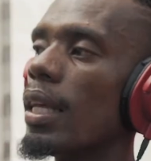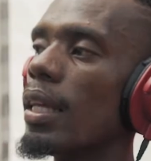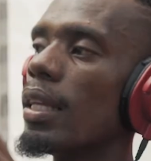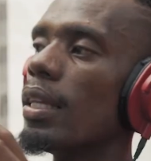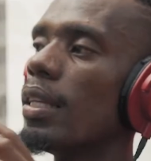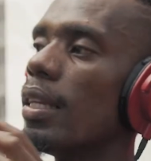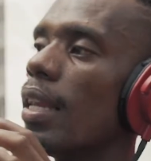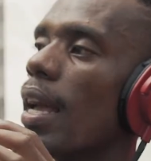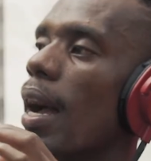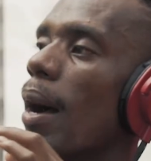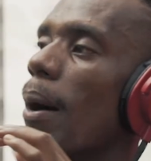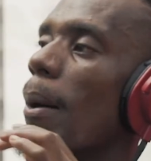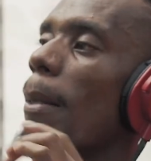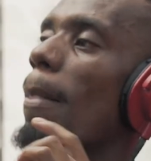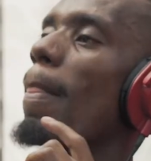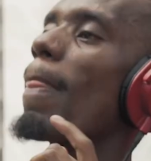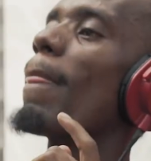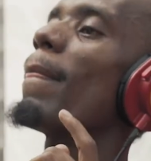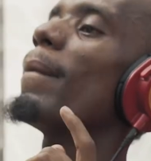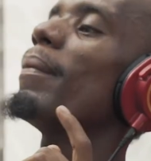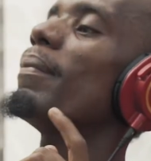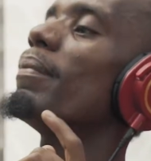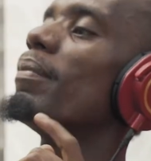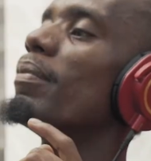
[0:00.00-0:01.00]
Now,
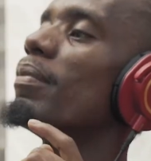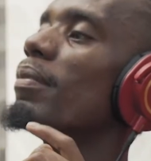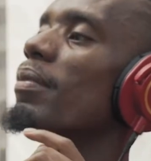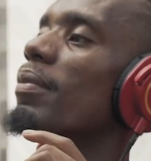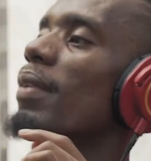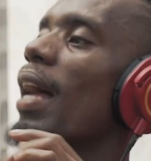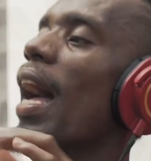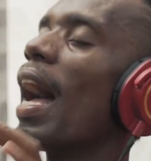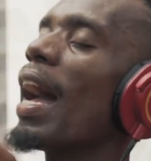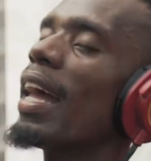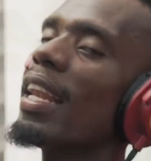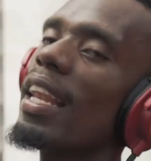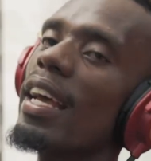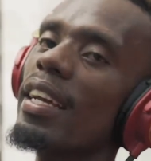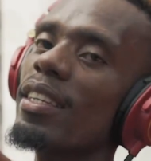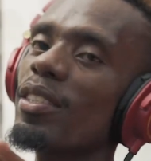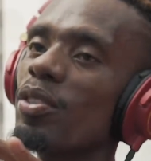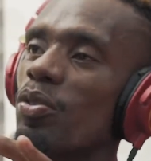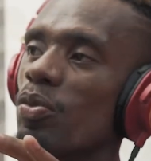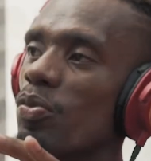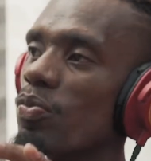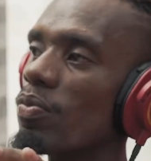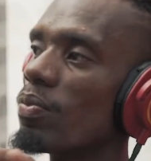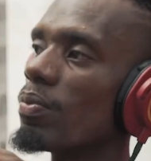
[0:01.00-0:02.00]
I like
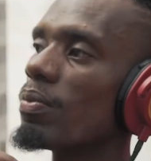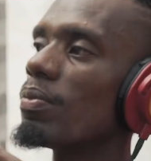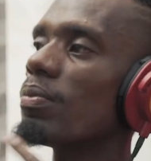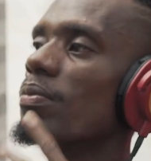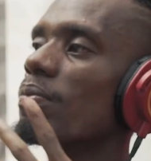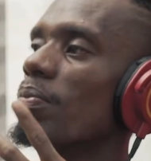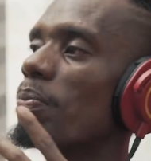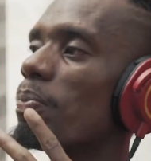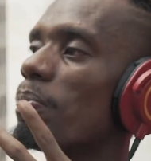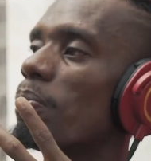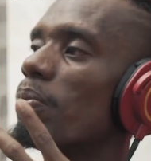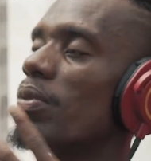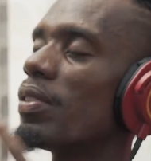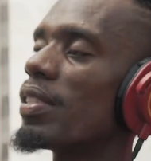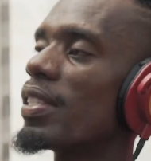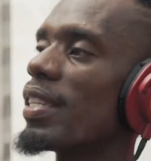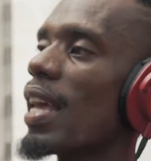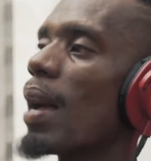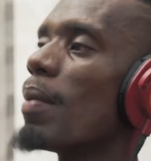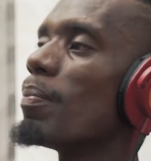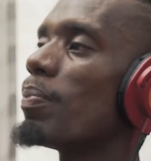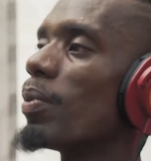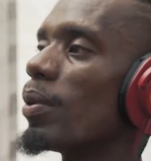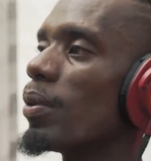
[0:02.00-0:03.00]
to
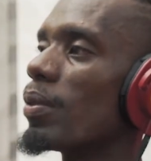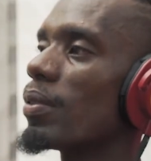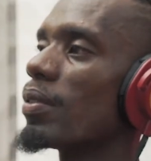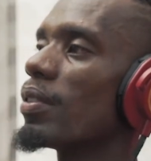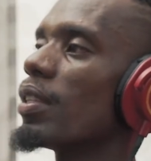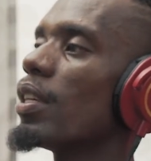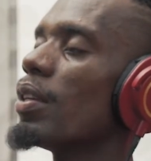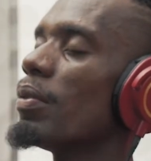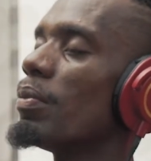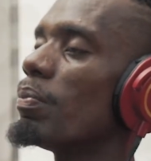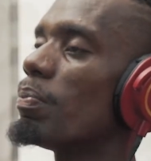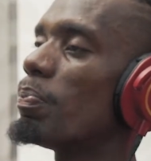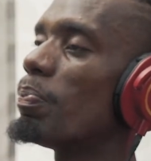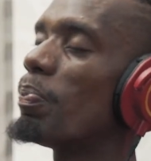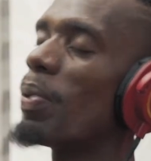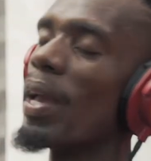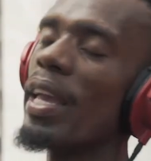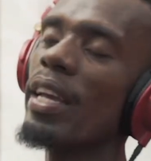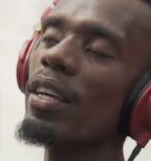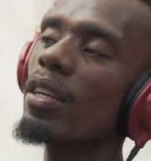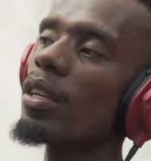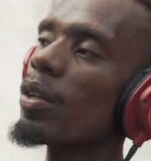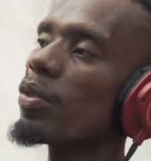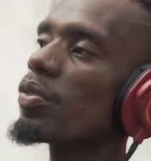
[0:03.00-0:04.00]
sample.
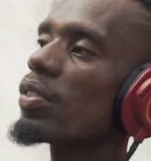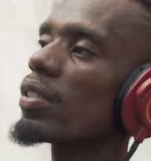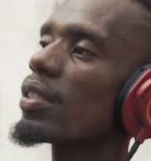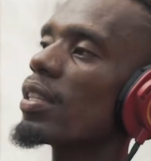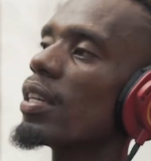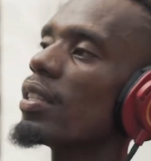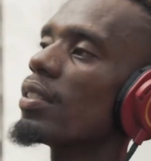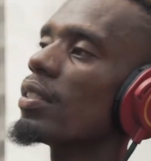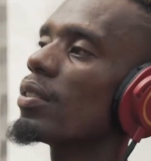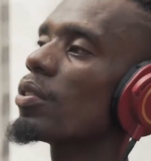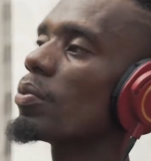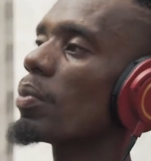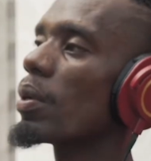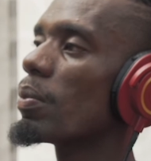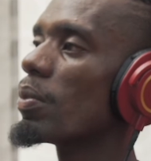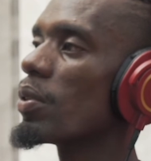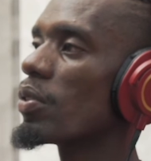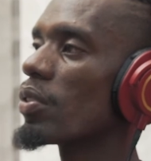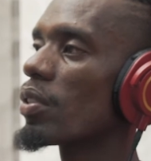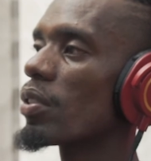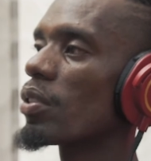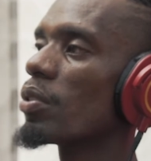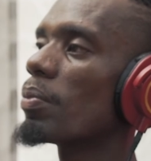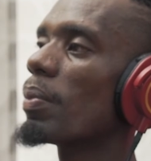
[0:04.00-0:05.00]
Pay close attention to my
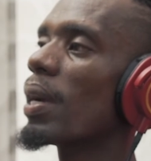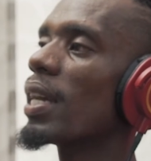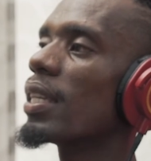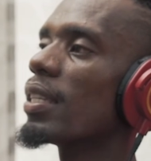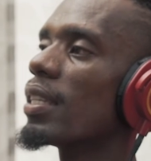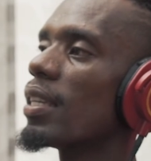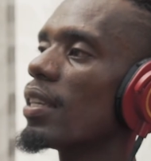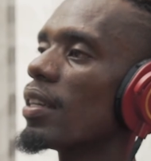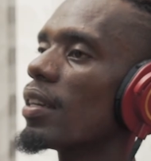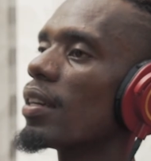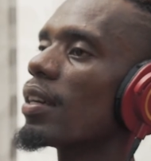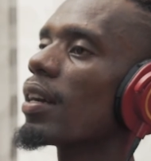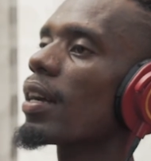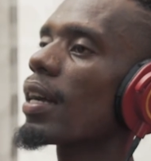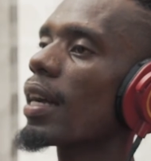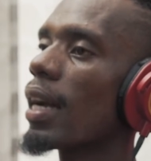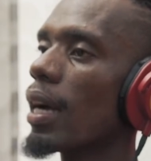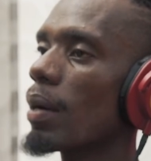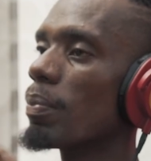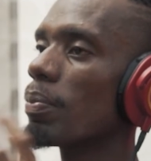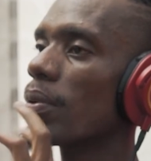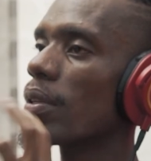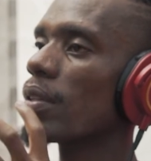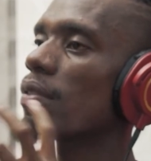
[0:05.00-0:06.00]
music. You might hear a
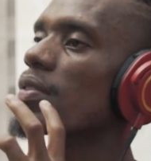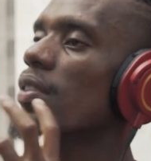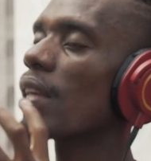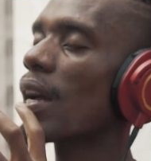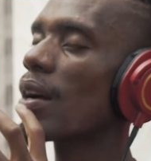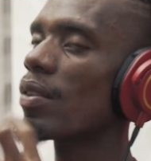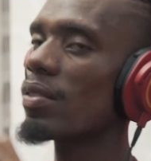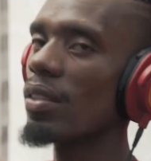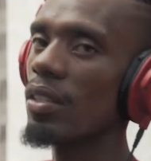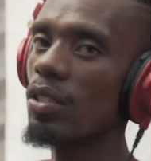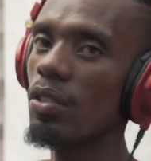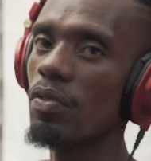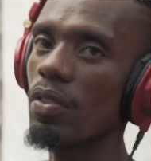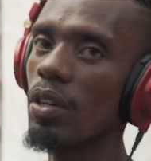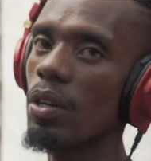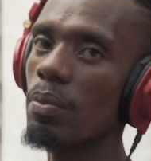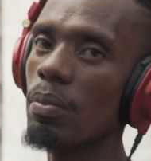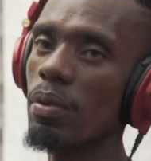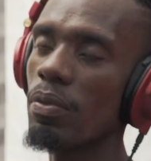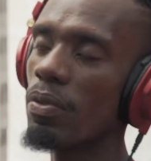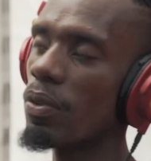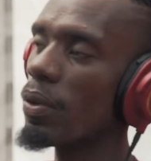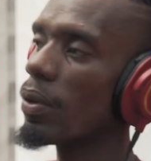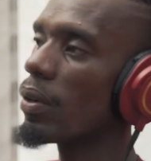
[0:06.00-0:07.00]
couple of sounds that you've heard
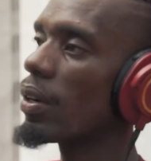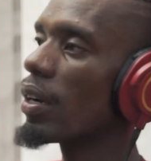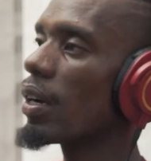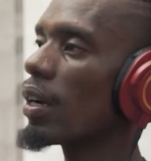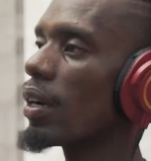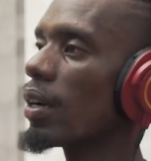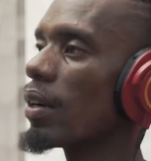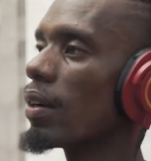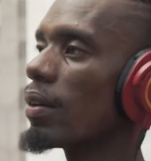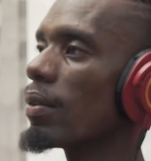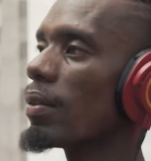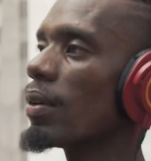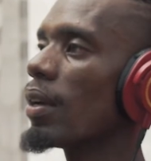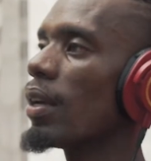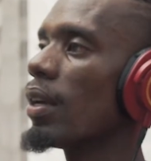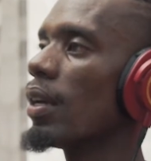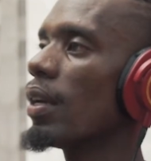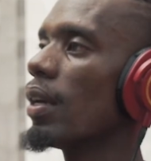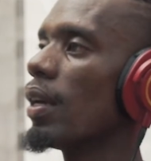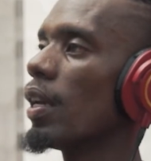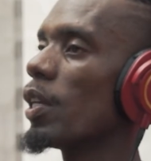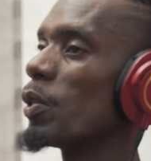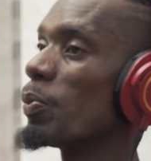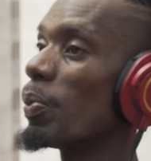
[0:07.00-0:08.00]
before,
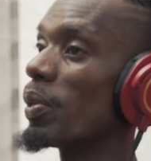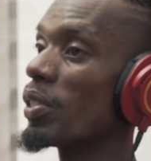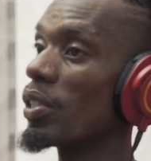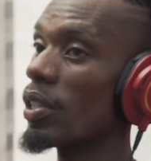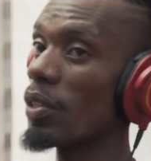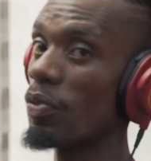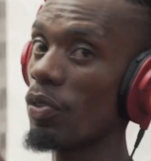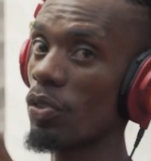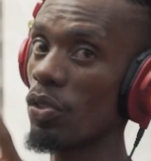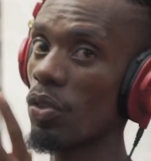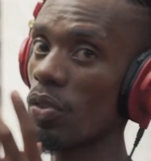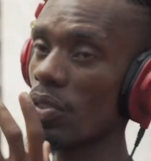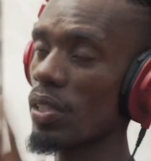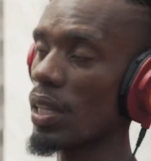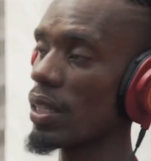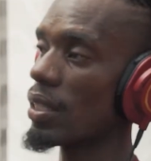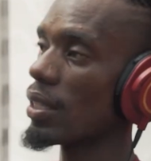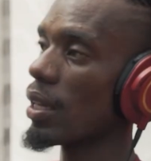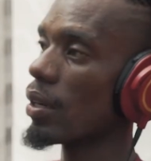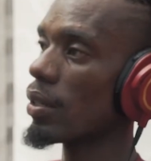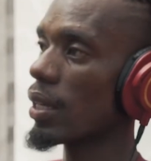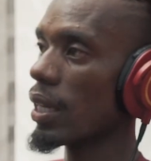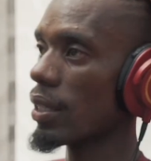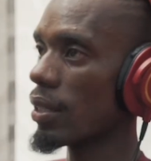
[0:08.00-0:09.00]
especially for songs that
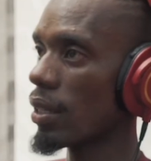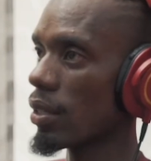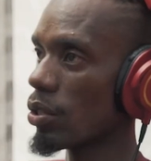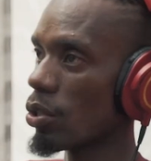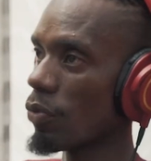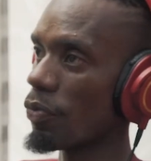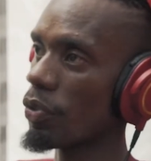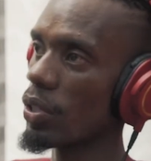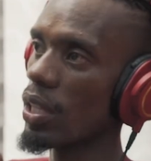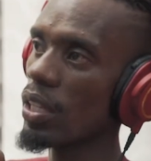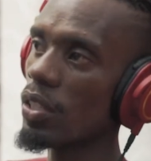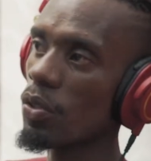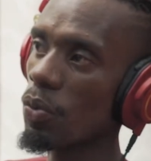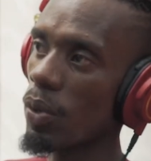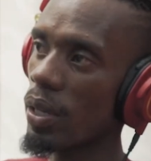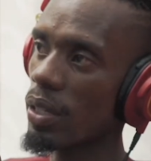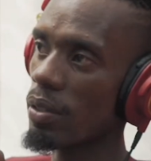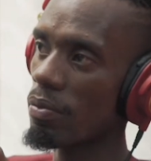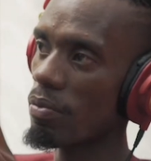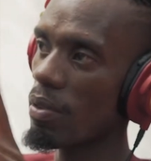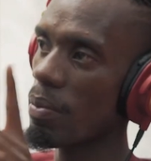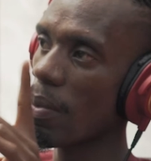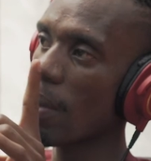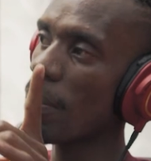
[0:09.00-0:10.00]
sound like this. So for this
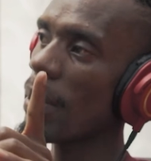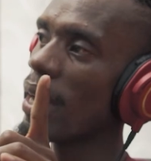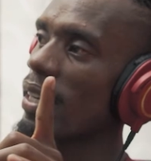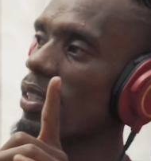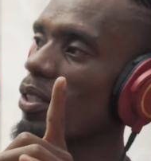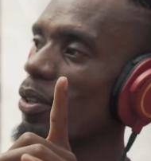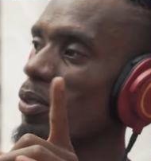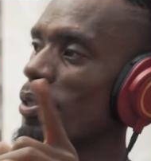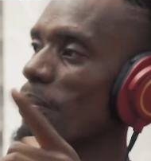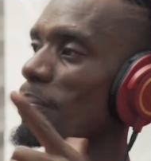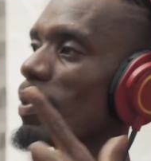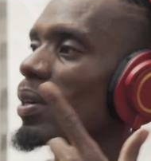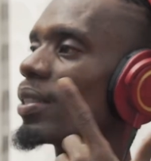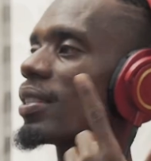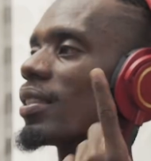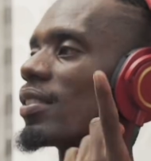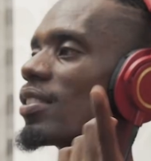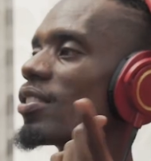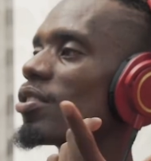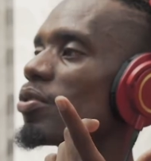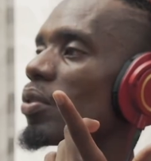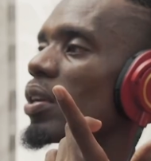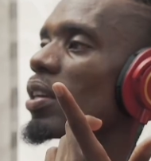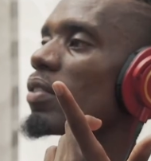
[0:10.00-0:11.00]
one, remember I talked about the
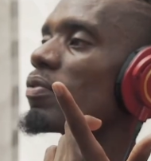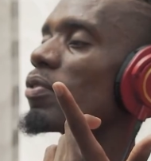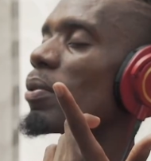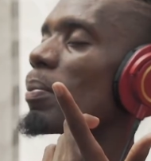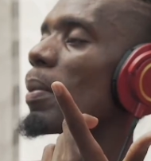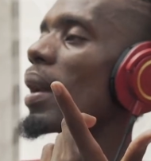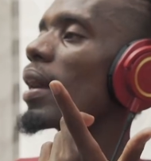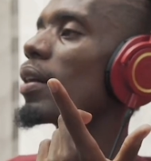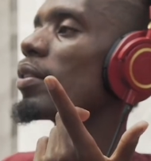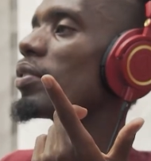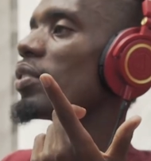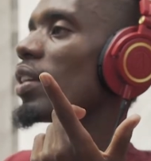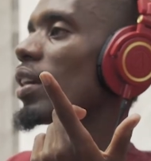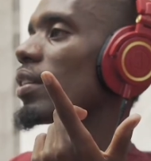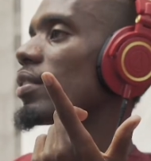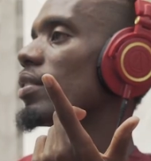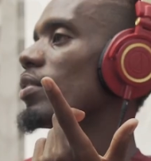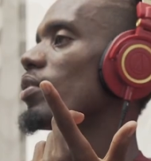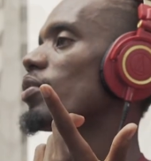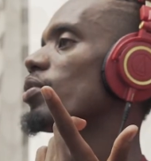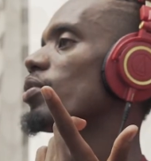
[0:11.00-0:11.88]
string from Michael Jackson's